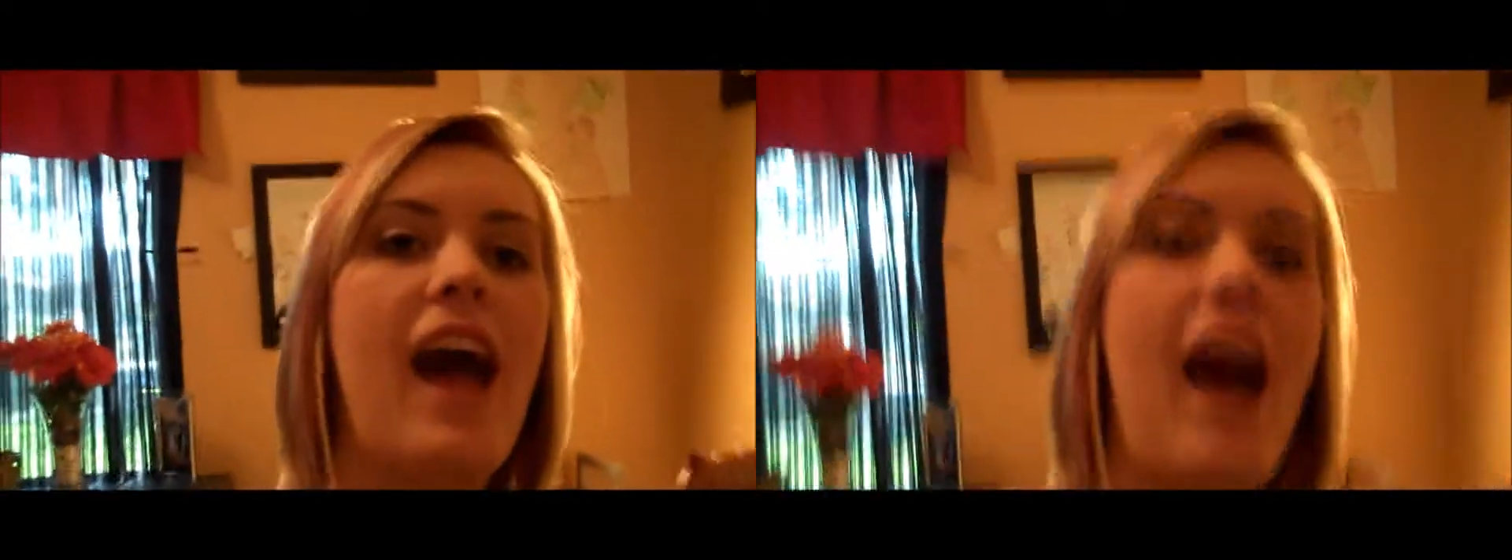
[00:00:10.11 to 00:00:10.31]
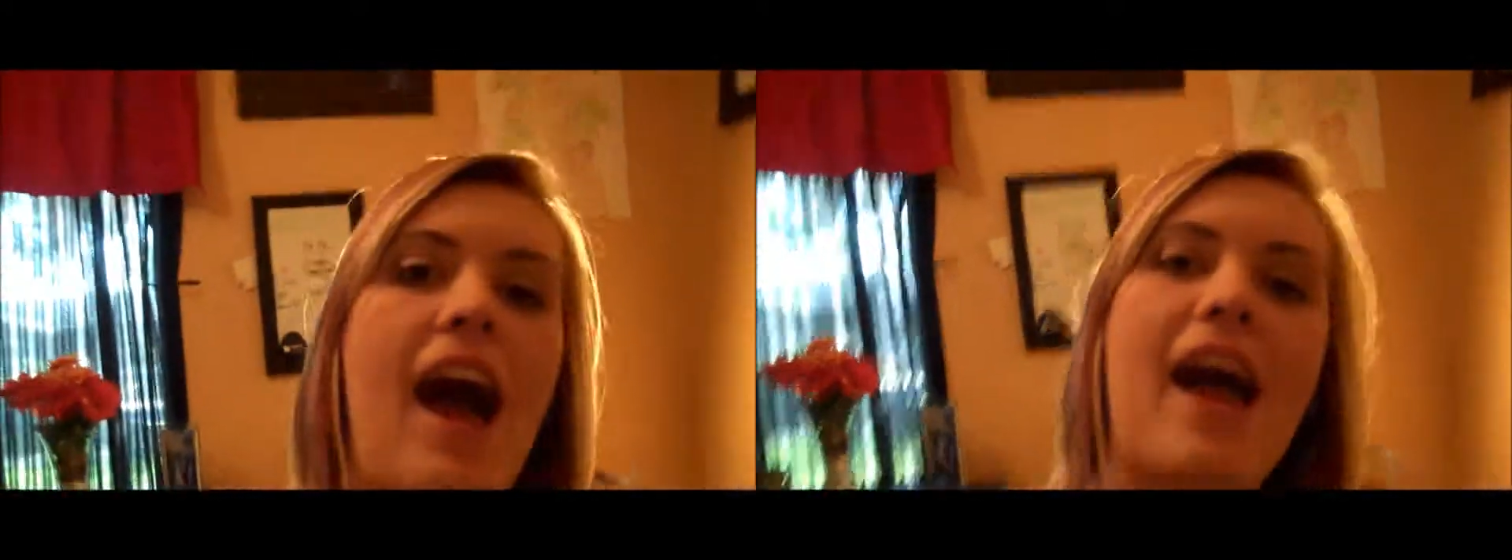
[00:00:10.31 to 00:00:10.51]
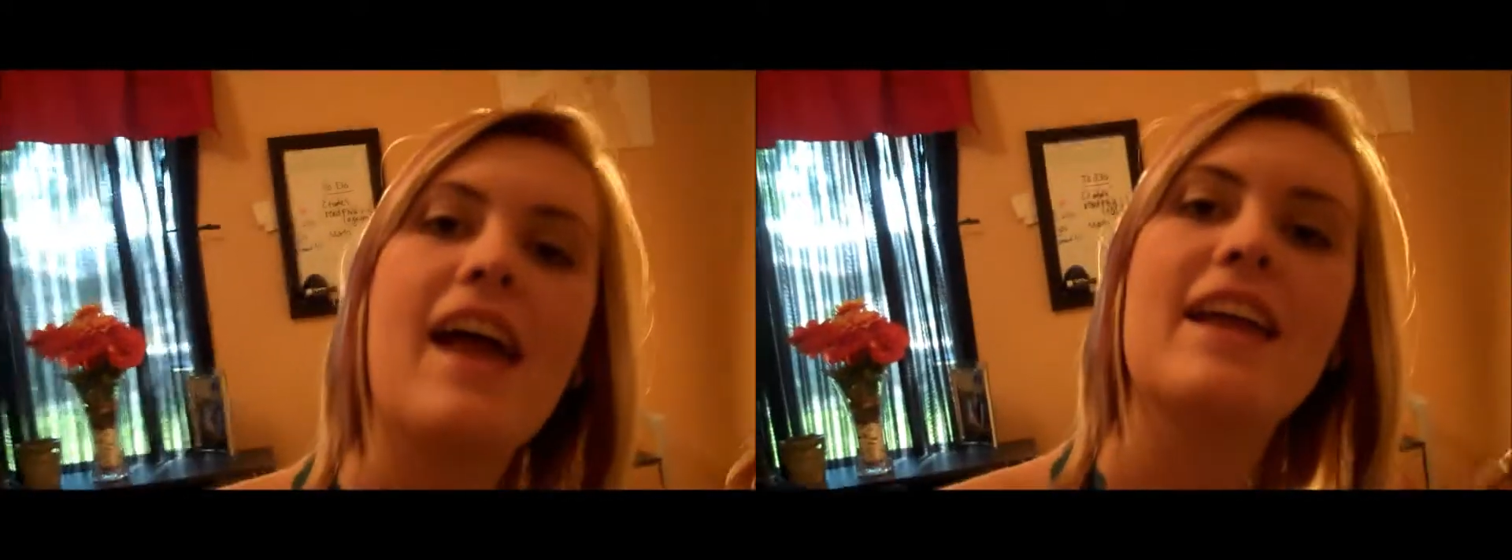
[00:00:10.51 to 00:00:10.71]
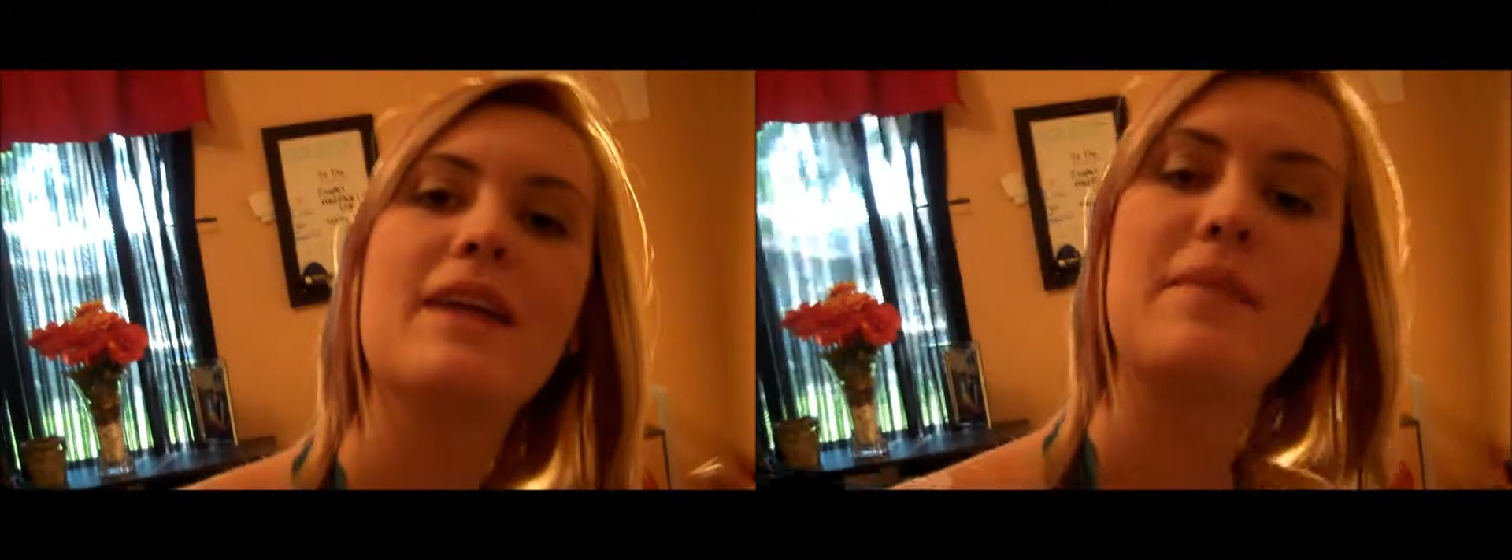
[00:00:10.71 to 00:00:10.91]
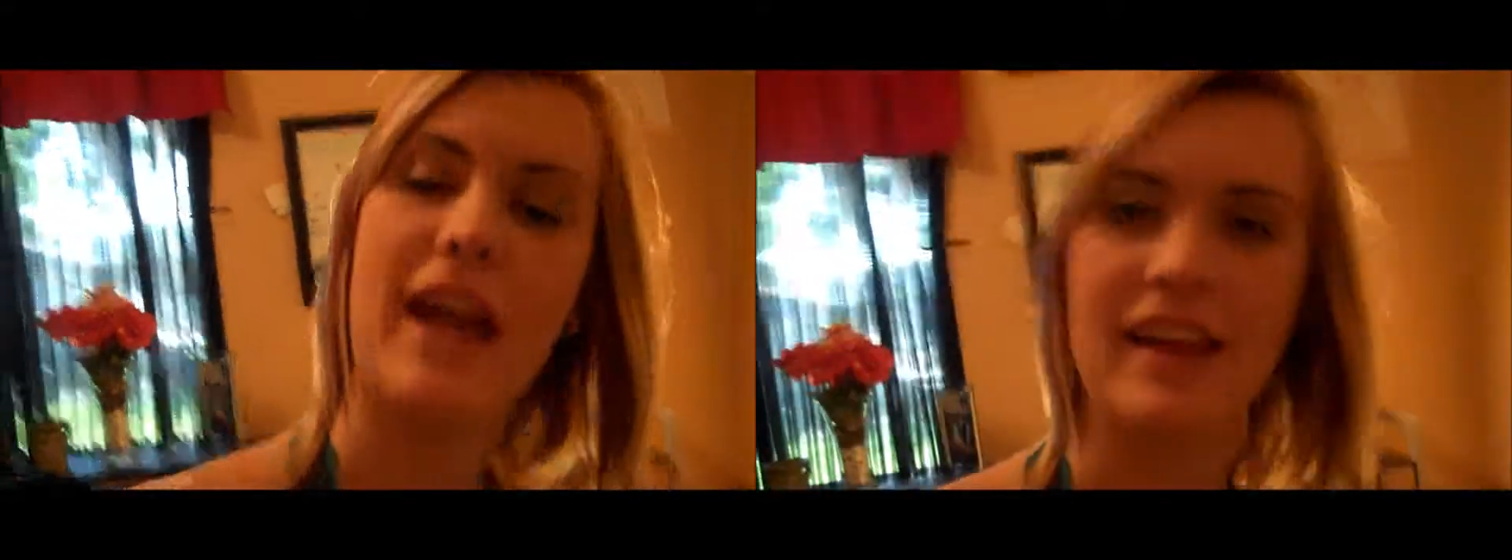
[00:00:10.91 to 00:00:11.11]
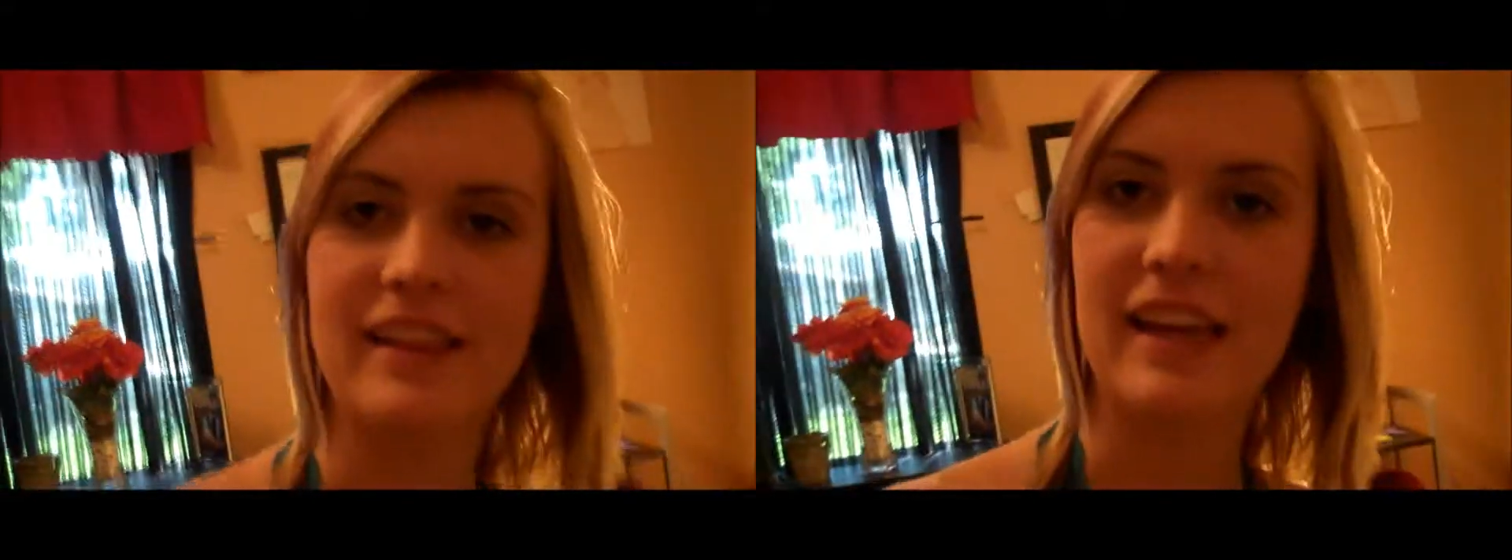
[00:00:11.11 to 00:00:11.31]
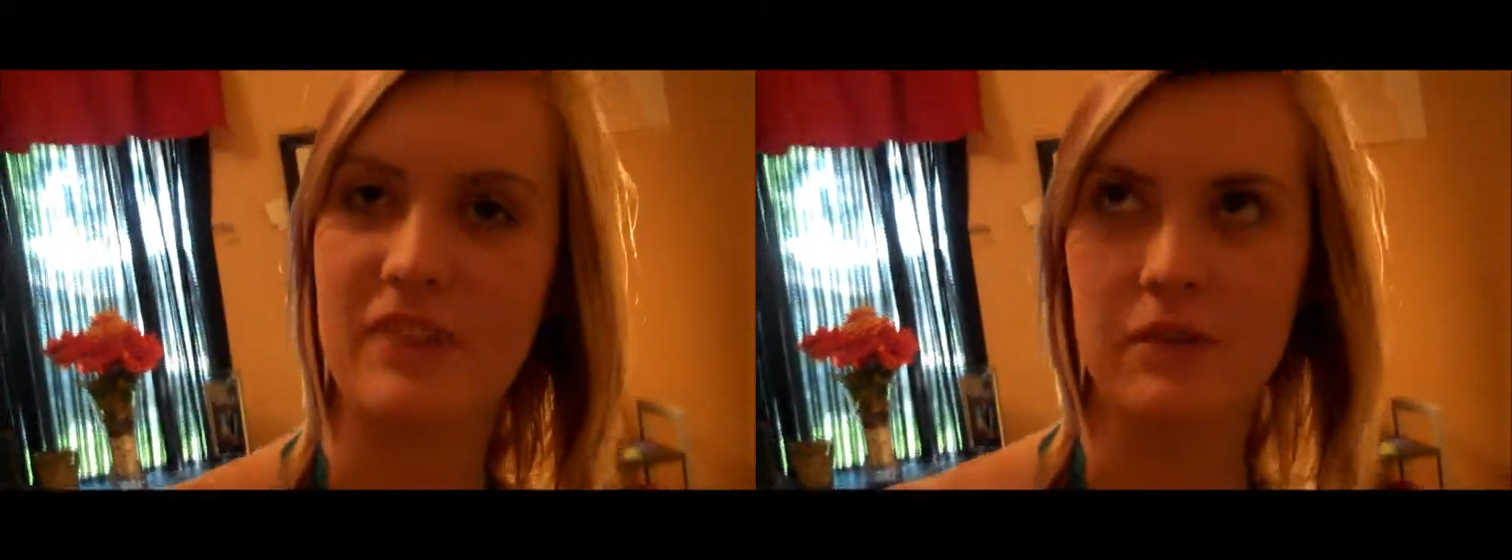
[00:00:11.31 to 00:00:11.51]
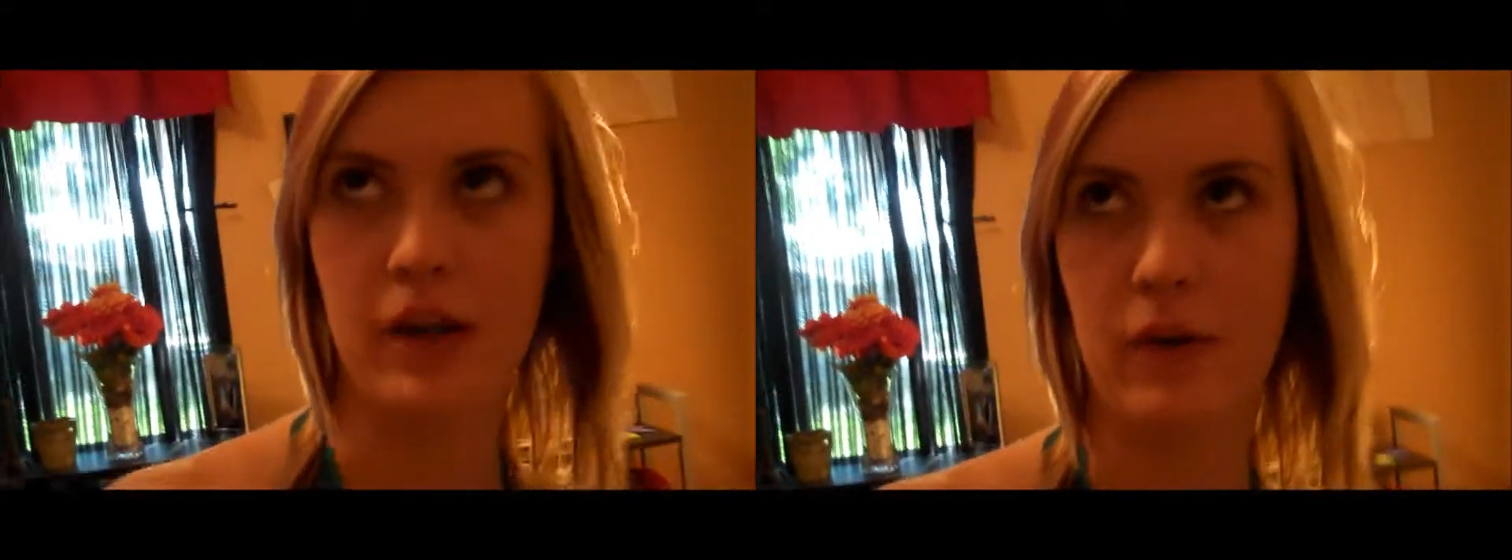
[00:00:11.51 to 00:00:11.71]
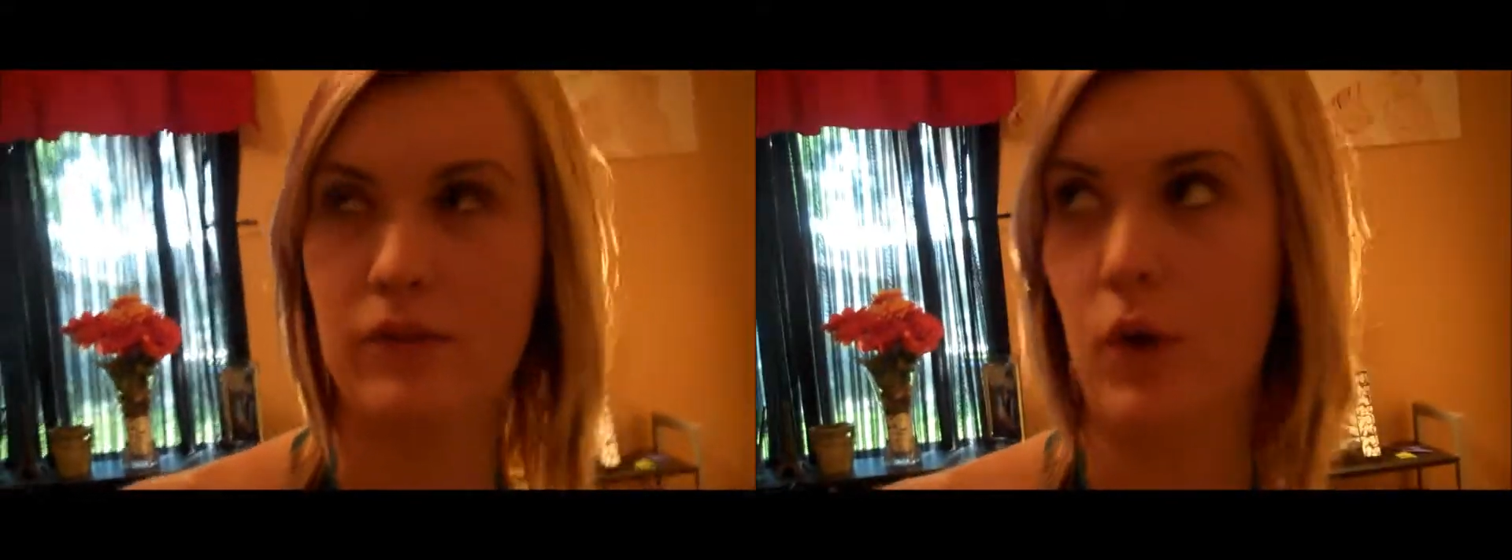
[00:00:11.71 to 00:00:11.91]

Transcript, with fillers: I am Hayley, as you know,